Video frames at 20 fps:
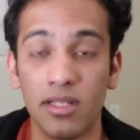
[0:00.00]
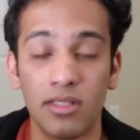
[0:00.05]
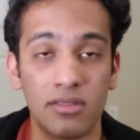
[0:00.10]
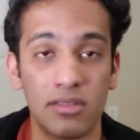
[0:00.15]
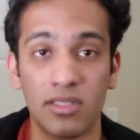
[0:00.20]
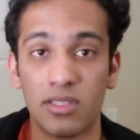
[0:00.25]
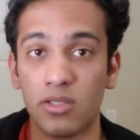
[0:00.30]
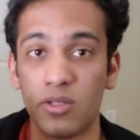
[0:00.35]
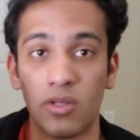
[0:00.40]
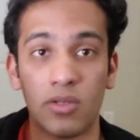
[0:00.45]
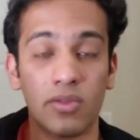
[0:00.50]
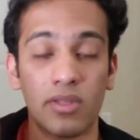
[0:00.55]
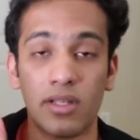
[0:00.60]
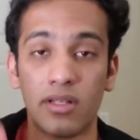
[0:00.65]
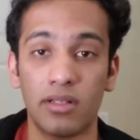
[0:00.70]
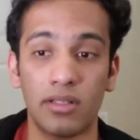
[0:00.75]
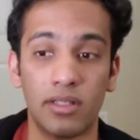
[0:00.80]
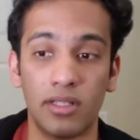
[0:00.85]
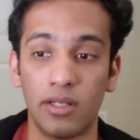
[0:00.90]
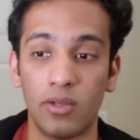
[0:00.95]
just go to
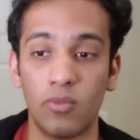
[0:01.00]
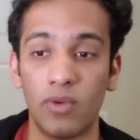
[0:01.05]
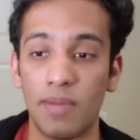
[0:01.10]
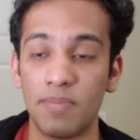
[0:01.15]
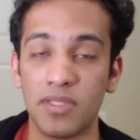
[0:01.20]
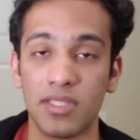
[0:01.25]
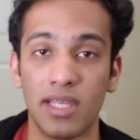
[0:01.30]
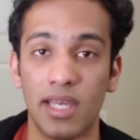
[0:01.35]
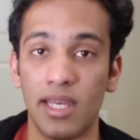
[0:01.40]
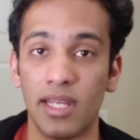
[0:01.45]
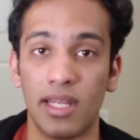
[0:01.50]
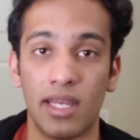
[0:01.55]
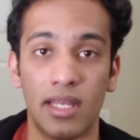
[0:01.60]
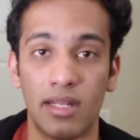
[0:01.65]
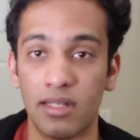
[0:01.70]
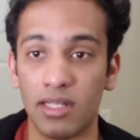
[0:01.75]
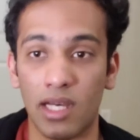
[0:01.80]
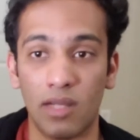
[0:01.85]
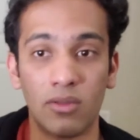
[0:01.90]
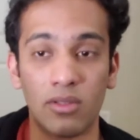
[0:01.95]
their uh, website
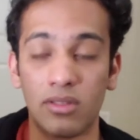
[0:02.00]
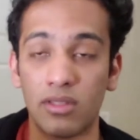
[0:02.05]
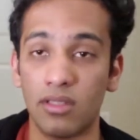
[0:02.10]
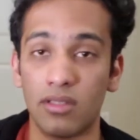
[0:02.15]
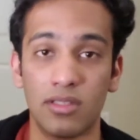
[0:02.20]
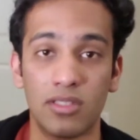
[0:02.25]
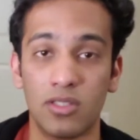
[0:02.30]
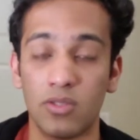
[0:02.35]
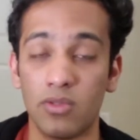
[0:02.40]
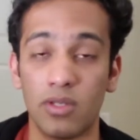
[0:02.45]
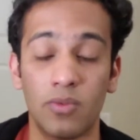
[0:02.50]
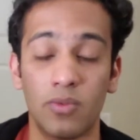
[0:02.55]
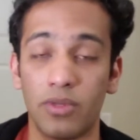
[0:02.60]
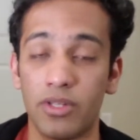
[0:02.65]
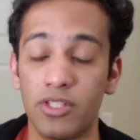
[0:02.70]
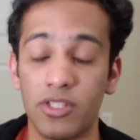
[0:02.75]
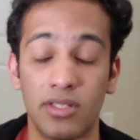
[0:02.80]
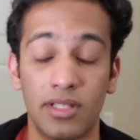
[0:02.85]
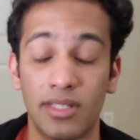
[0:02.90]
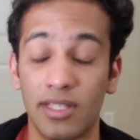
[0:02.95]
and download the student
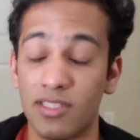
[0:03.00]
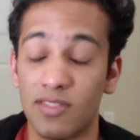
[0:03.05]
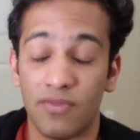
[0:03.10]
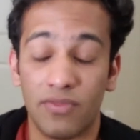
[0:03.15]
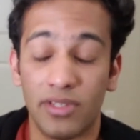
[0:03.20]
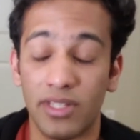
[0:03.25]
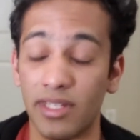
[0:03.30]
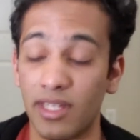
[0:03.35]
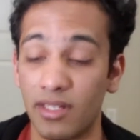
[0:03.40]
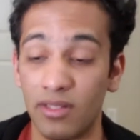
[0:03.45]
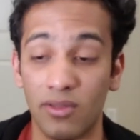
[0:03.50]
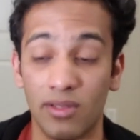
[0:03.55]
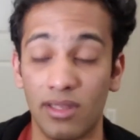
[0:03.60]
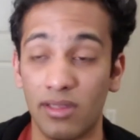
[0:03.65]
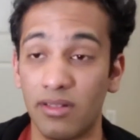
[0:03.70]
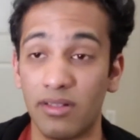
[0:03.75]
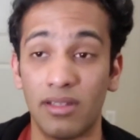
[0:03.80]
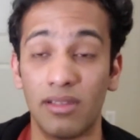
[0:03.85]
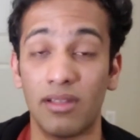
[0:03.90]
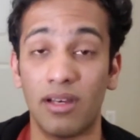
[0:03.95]
version, and that's free, and you can
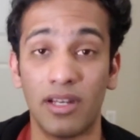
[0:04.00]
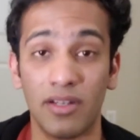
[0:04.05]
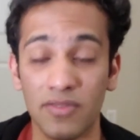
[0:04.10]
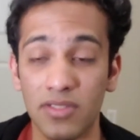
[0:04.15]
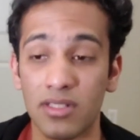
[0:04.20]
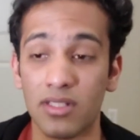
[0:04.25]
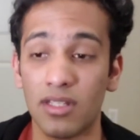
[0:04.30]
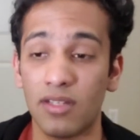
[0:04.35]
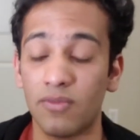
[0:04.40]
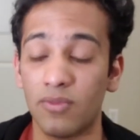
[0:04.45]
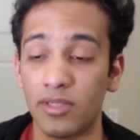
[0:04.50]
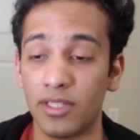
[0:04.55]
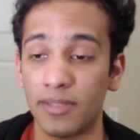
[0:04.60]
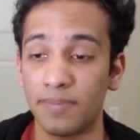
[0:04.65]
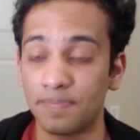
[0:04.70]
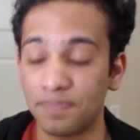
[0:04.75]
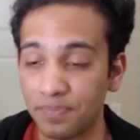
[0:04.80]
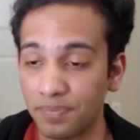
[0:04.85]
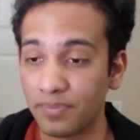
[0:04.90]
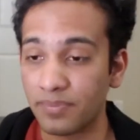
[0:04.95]
learn a lot of stuff with it.
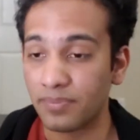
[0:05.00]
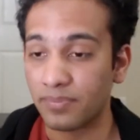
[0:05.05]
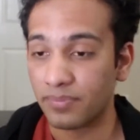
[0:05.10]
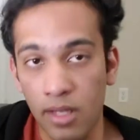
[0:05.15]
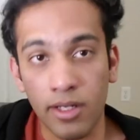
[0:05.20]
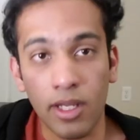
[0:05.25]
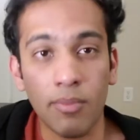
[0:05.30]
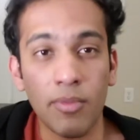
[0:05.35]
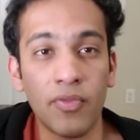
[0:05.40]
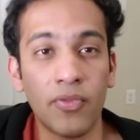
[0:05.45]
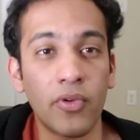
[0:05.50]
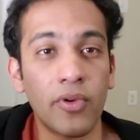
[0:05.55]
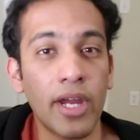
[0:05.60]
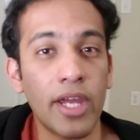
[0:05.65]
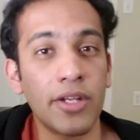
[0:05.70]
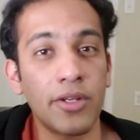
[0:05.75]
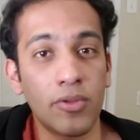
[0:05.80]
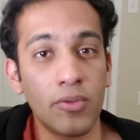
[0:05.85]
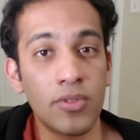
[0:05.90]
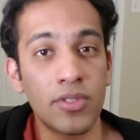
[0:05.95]
Now, before
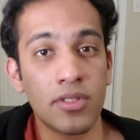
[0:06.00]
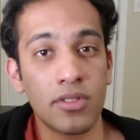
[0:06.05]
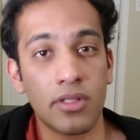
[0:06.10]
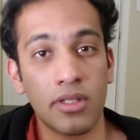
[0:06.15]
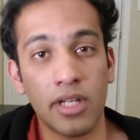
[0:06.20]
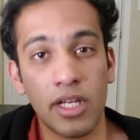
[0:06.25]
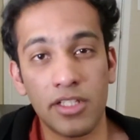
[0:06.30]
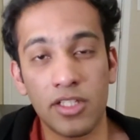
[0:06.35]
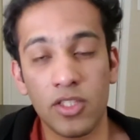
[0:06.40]
I do start, I